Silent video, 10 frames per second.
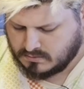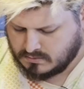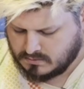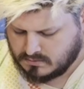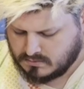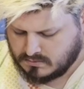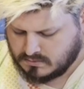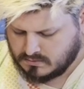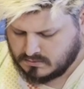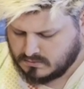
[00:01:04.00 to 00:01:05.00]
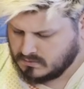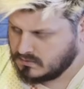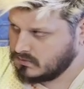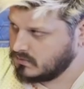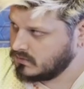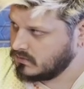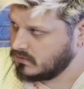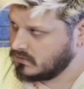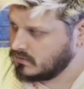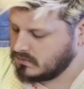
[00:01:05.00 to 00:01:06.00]

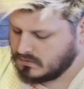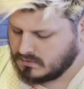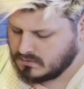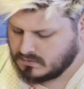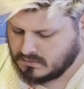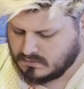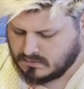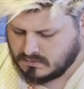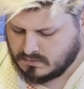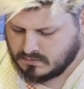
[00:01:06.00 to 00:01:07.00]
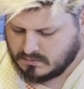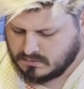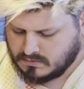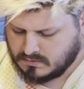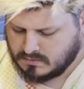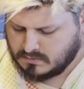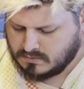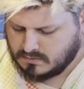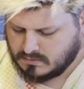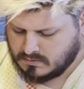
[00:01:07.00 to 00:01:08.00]

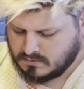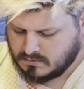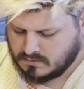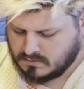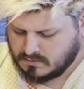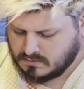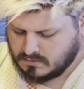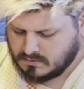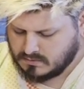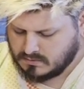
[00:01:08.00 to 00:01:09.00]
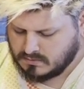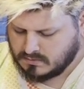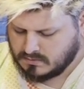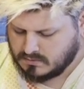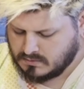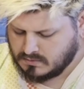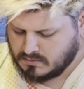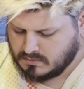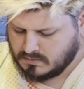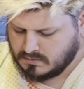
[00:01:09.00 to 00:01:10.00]

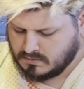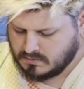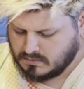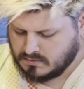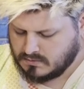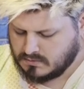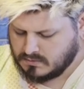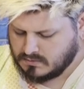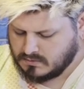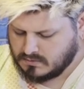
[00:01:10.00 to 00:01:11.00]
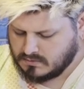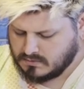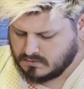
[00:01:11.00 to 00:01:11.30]
The person shown says nothing.